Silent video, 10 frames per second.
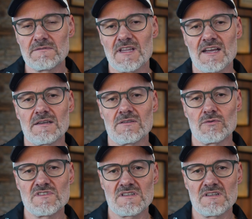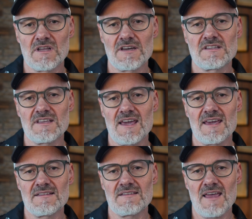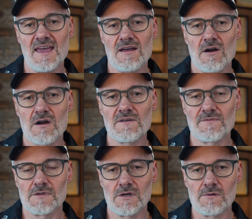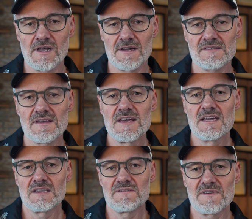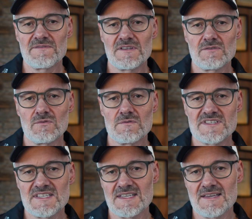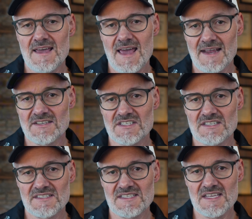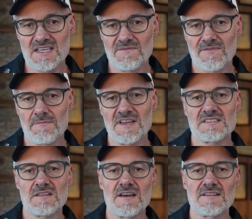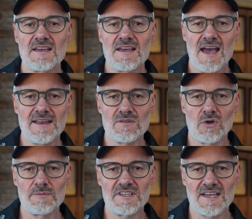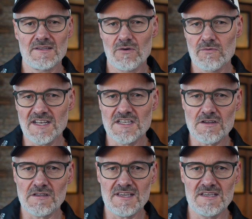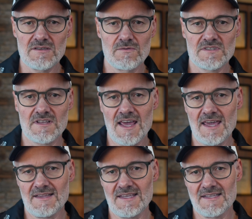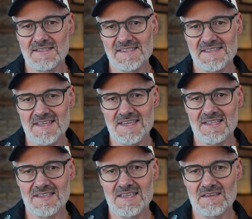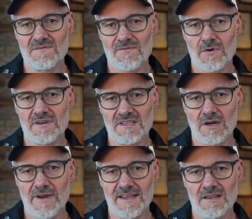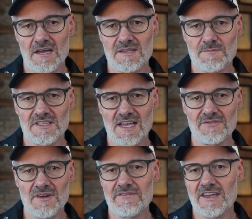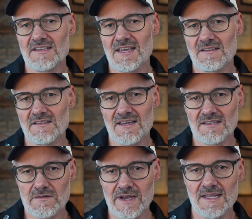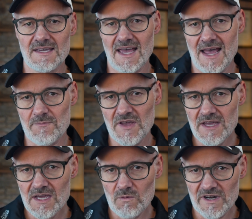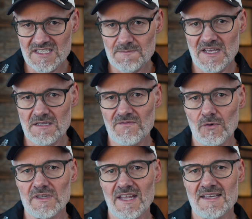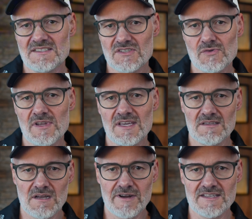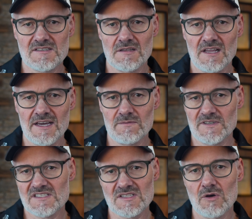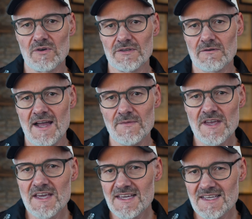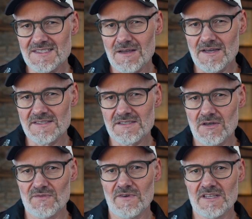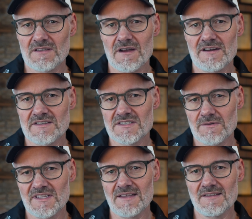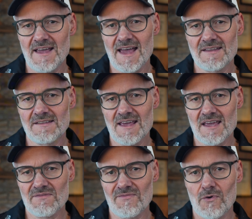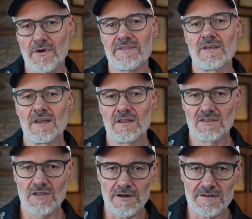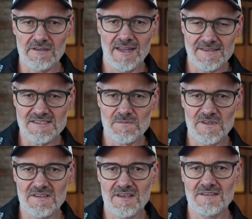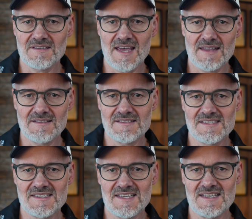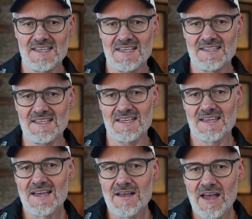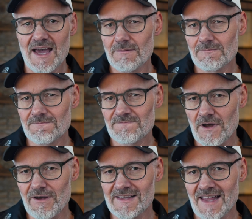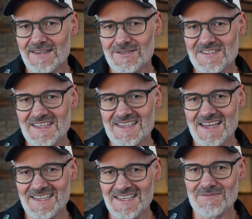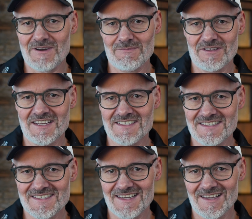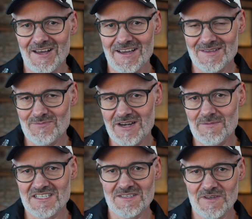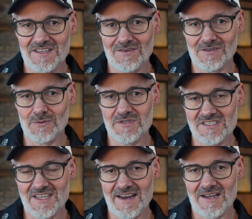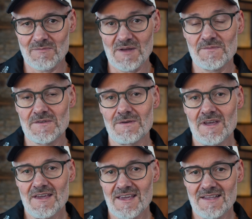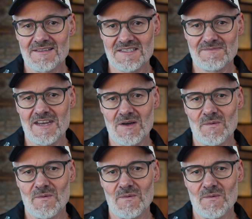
That includes the 98 AR for low light, the 52 CHC for mixed light, and he told me that originally he used the 18 CED for direct light, but after having attended a training camp where they spent full days shooting in direct sunlight with snow on the ground, his eyes got very tired, so he then added a 4th darker lens with the 10 CED. And I'm very glad to see that his recommendations align pretty much with the conclusions that I come up to in this video.